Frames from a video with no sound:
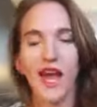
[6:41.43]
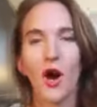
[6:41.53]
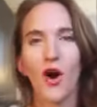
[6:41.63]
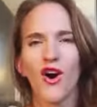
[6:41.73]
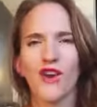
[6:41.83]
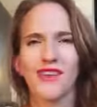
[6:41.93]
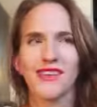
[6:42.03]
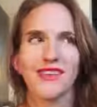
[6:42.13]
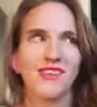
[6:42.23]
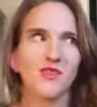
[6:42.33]
How hard is
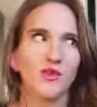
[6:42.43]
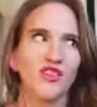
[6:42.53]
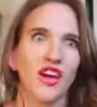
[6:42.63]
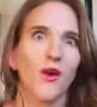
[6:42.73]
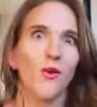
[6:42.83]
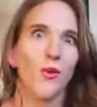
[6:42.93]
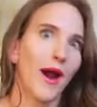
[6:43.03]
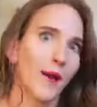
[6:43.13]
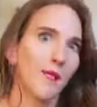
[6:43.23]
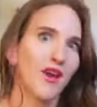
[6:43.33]
it to switch out
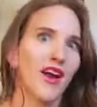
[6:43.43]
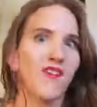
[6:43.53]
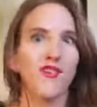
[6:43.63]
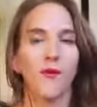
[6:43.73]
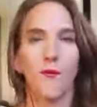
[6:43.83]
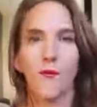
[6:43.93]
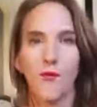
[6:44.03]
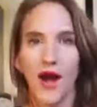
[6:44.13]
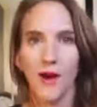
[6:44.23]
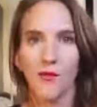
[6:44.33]
white bread from
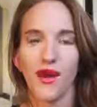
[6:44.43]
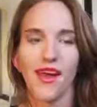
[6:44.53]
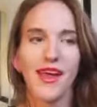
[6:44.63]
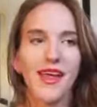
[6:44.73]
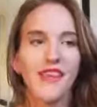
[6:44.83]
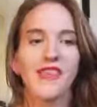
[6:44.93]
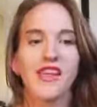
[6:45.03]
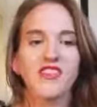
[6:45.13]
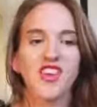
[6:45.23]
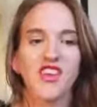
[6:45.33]
brown bread?
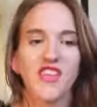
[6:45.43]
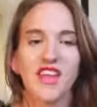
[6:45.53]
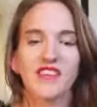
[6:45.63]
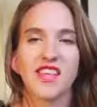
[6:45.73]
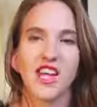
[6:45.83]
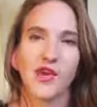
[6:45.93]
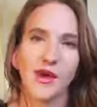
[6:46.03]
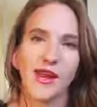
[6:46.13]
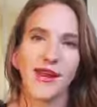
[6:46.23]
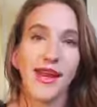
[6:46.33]
These are things that you
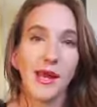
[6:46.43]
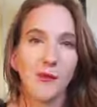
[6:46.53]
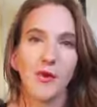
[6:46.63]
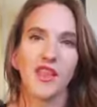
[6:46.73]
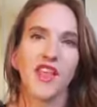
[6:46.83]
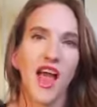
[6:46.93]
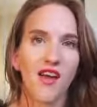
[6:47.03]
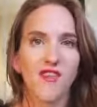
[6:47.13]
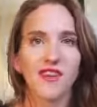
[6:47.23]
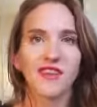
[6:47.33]
can keep with
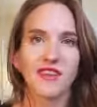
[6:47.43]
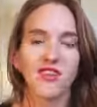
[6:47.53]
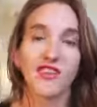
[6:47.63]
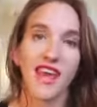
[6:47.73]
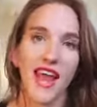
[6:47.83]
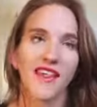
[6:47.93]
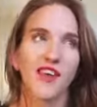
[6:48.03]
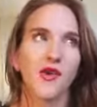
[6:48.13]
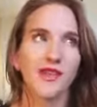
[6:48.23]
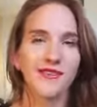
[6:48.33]
every single day, that
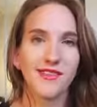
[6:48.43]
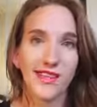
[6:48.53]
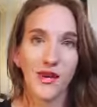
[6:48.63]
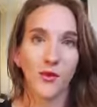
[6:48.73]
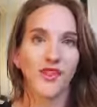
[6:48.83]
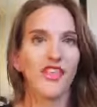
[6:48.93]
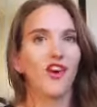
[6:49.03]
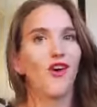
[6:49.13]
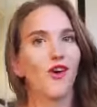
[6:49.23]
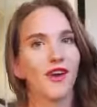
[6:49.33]
you can stick with,
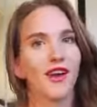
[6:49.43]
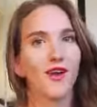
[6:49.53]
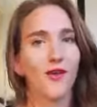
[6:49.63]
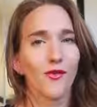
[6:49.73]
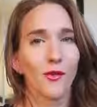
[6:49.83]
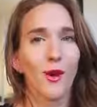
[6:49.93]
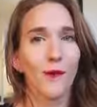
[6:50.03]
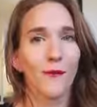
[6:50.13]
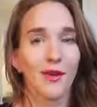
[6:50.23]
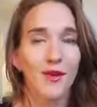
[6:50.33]
that aren't going to
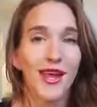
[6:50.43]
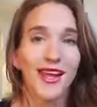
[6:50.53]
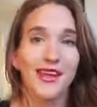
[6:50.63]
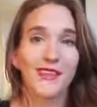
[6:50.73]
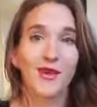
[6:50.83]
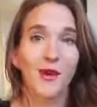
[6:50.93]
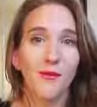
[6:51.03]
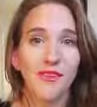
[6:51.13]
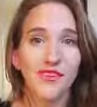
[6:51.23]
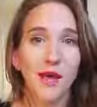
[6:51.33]
overwhelm you. So I hope
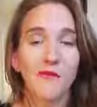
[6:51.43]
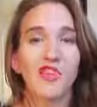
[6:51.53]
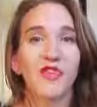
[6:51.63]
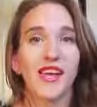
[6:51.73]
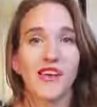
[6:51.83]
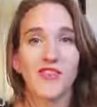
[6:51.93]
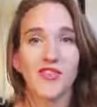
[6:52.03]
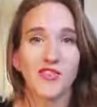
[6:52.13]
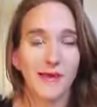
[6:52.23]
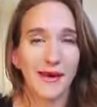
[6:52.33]
this helps you and gives
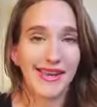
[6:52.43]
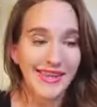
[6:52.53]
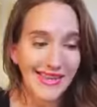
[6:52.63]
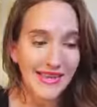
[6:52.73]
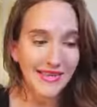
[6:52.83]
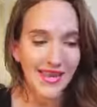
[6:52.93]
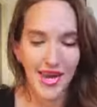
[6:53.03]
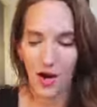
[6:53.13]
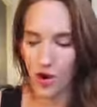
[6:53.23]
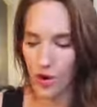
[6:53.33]
you some ideas, and
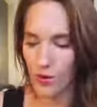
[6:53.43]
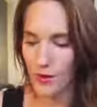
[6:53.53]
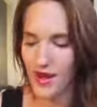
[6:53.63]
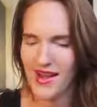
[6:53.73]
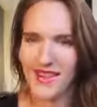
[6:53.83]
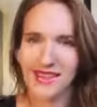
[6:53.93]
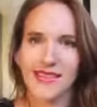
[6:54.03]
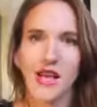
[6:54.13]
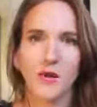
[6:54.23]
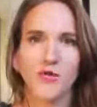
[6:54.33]
I hope
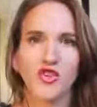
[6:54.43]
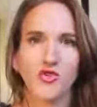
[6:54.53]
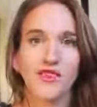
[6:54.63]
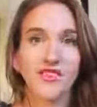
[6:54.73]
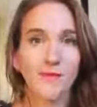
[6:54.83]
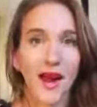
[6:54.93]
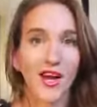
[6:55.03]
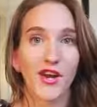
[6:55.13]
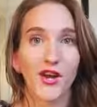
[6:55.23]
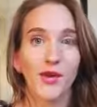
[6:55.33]
this helps to inspire
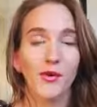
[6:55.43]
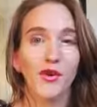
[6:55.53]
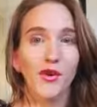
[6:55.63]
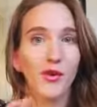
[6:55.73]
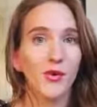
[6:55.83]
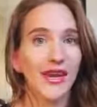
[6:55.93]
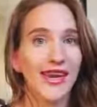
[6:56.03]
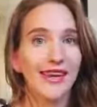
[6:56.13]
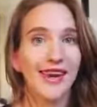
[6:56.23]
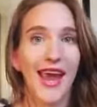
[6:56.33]
you to
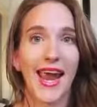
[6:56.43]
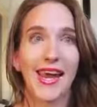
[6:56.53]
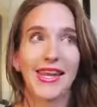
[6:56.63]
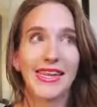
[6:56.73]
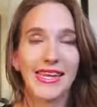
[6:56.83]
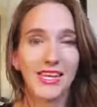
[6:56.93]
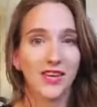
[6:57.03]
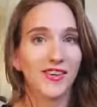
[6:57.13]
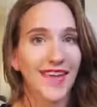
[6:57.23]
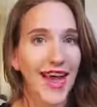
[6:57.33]
eat a
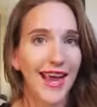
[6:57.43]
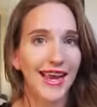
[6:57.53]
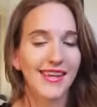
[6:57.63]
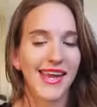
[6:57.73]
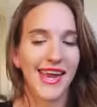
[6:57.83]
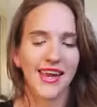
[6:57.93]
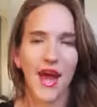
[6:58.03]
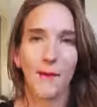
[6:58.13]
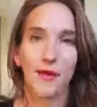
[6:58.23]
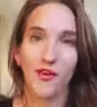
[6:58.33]
cleaner diet and
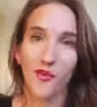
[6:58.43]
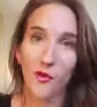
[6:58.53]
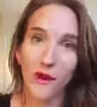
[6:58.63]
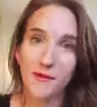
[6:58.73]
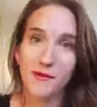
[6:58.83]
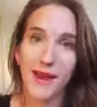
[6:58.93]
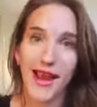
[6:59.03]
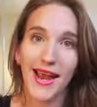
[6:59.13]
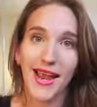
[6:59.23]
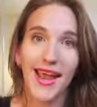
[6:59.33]
not be overwhelmed by
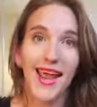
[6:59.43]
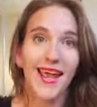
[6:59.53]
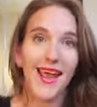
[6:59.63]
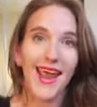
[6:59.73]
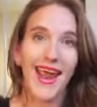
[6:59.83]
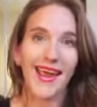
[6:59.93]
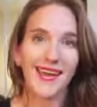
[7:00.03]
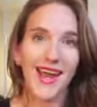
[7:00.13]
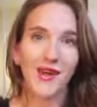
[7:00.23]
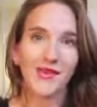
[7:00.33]
it. And
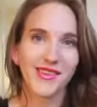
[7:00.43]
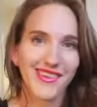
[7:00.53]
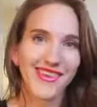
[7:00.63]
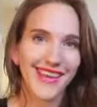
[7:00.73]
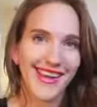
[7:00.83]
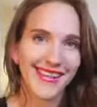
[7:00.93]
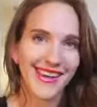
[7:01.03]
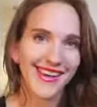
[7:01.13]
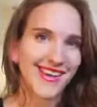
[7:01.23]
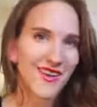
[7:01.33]
I will see you guys
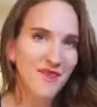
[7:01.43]
later.